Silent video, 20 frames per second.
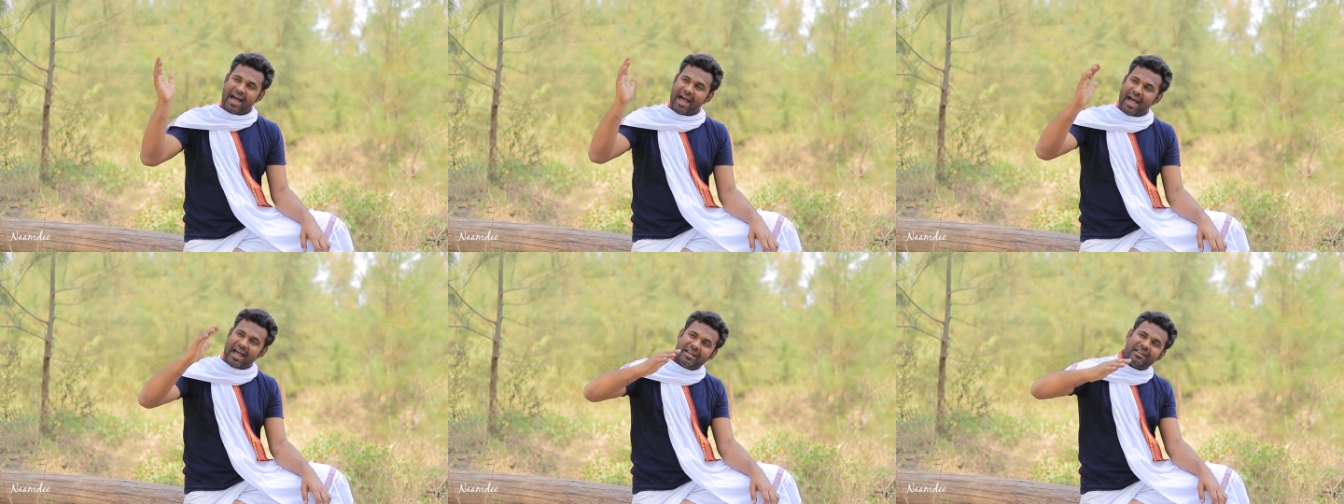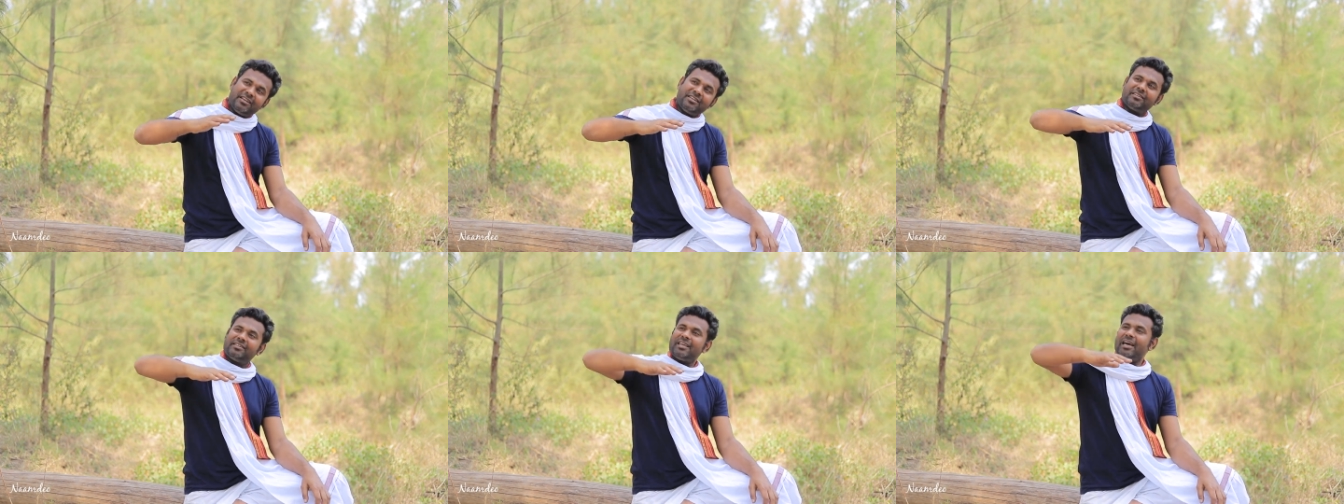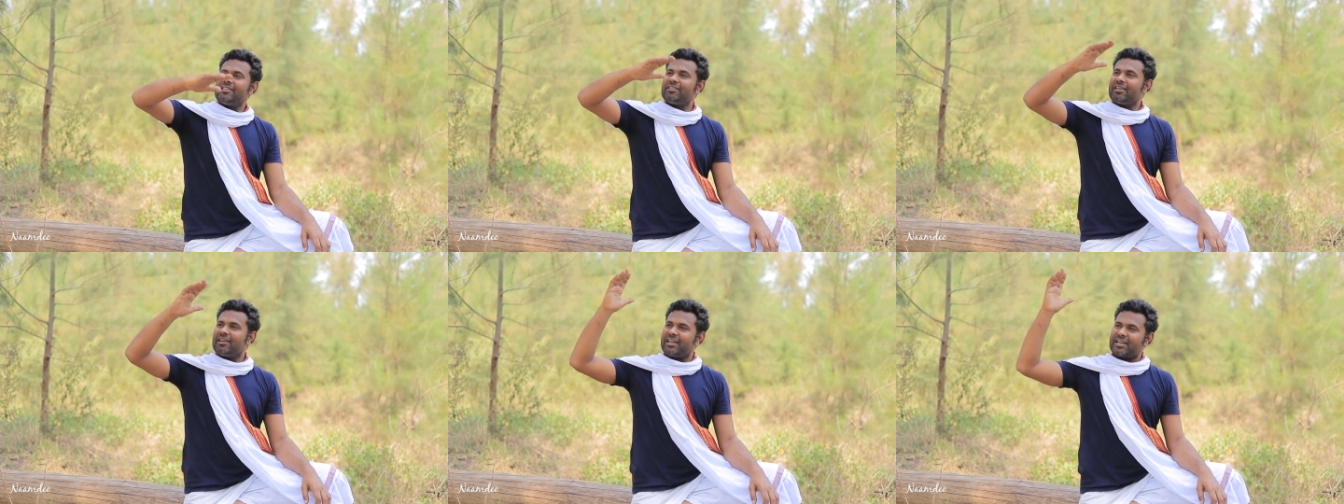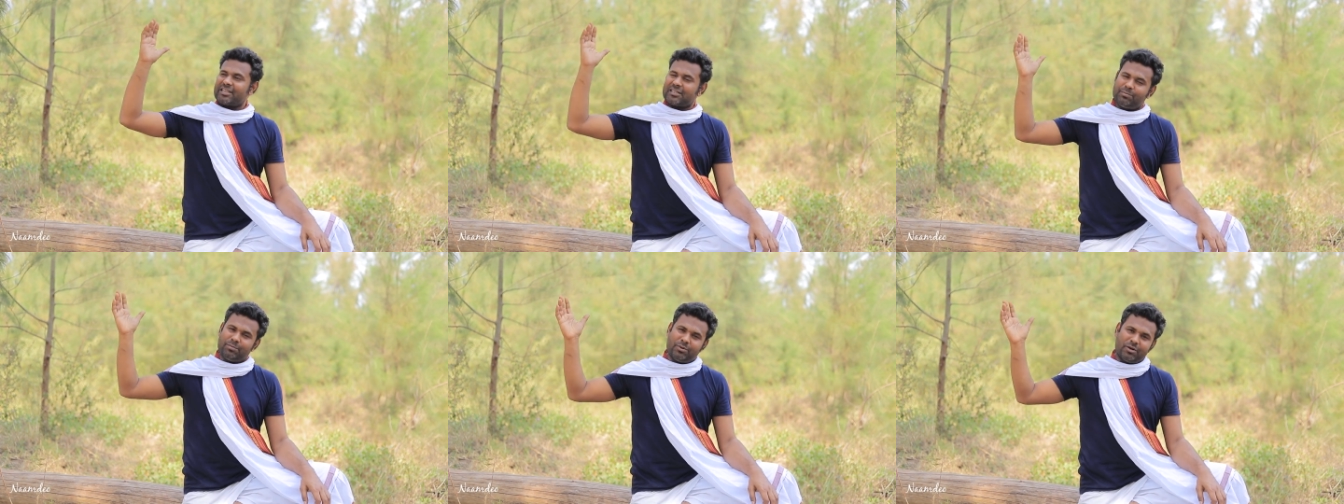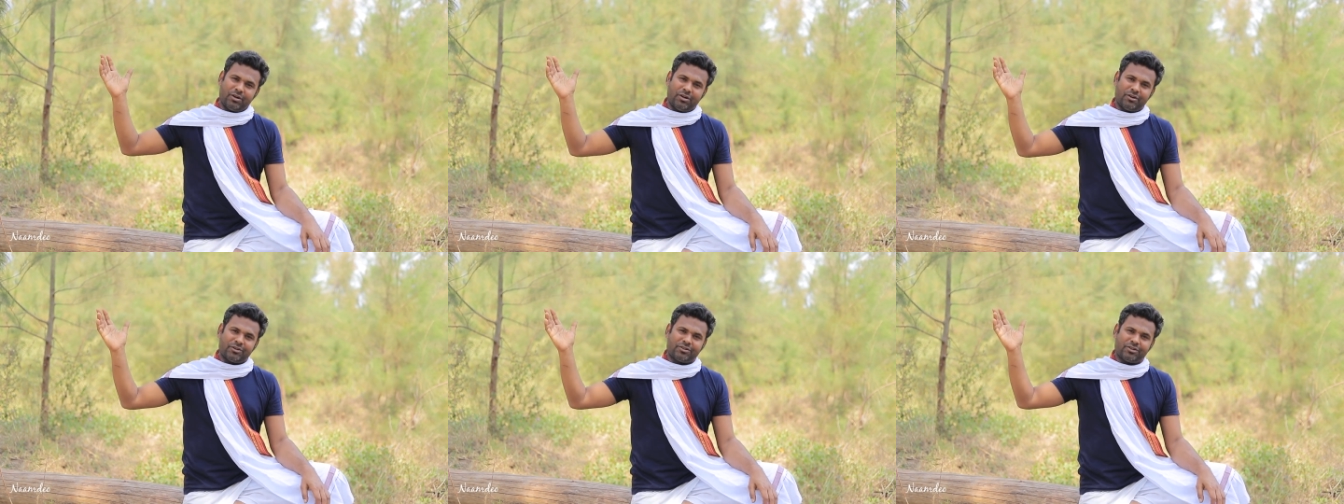and then the next
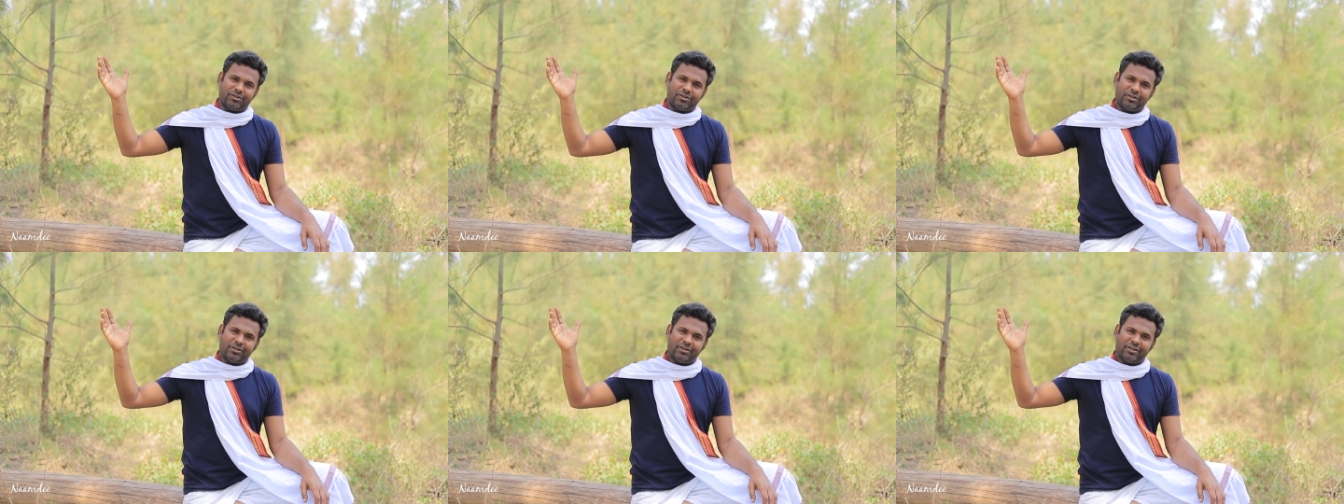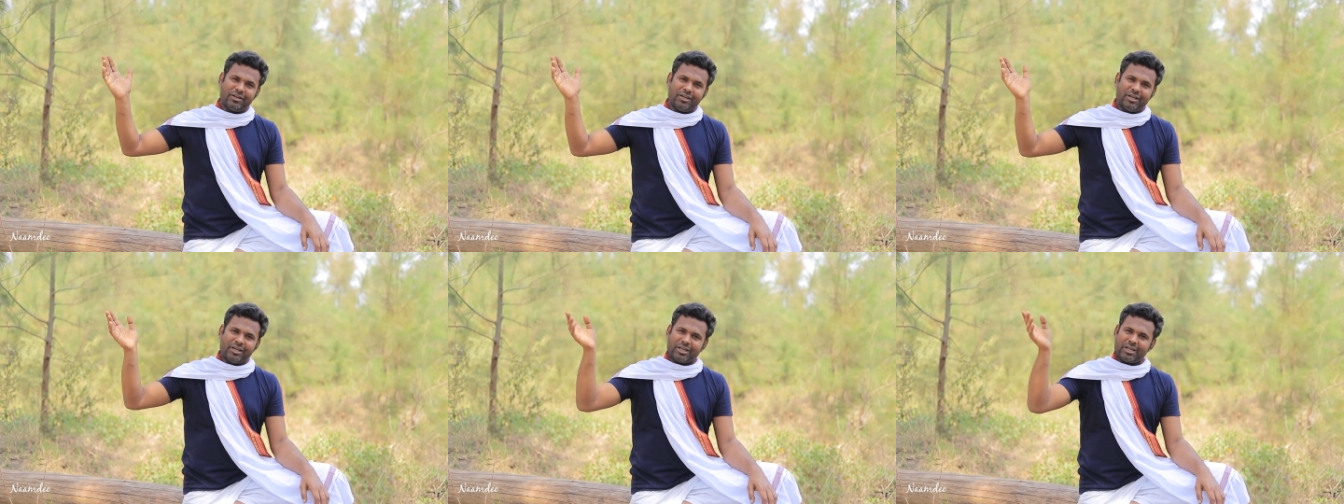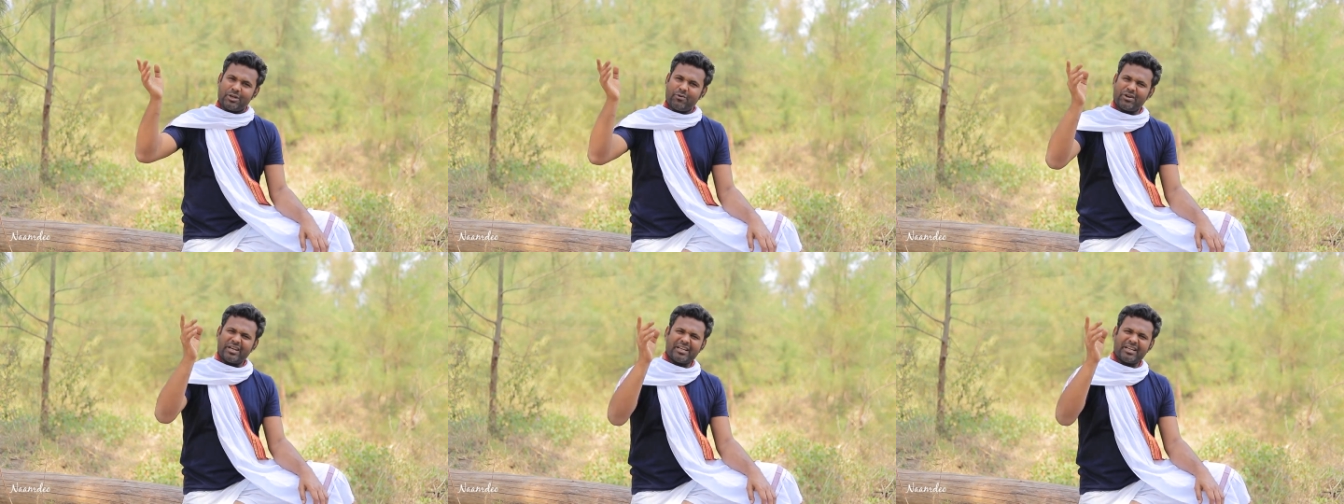birth, you